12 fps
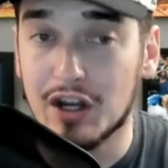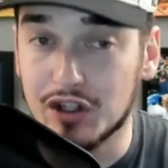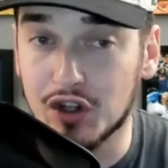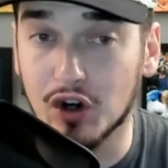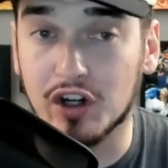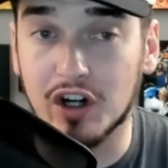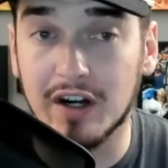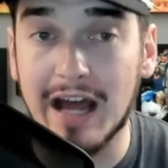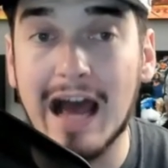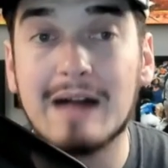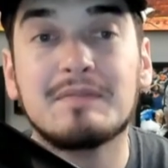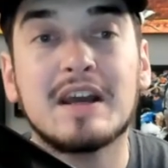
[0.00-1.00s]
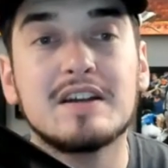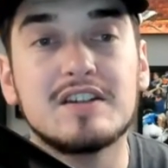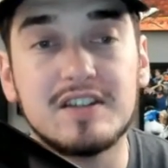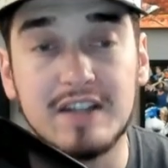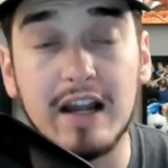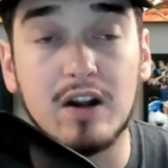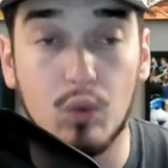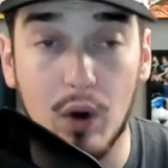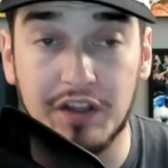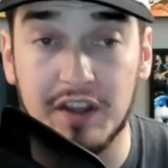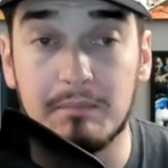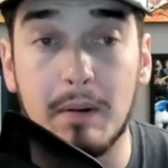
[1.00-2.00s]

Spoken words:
you're good at, stick with it.